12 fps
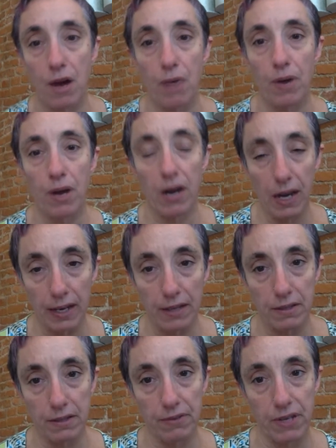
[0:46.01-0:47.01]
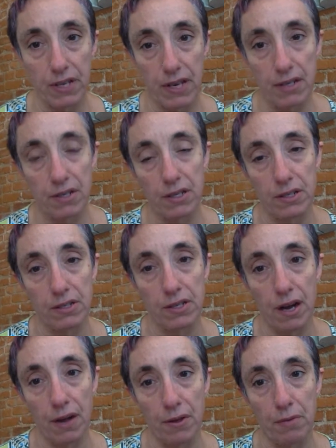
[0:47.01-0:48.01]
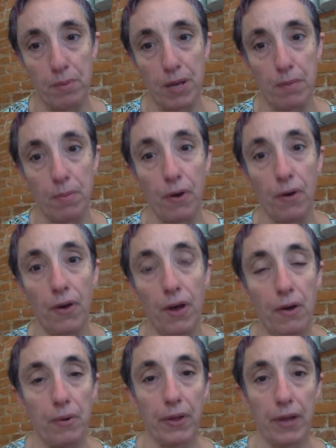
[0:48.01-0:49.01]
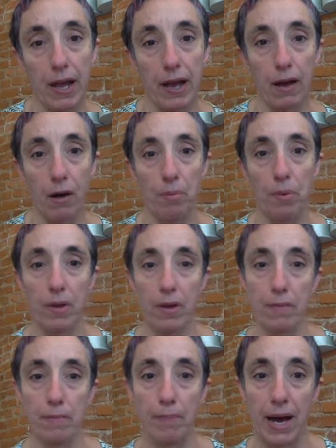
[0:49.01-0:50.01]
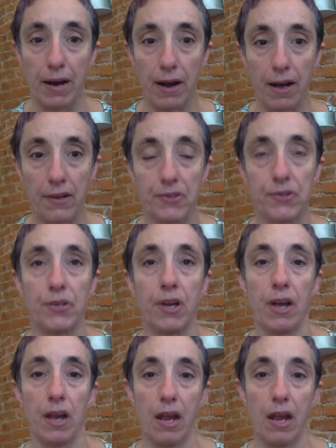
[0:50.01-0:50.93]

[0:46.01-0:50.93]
What kinds of connections to other people really help embed us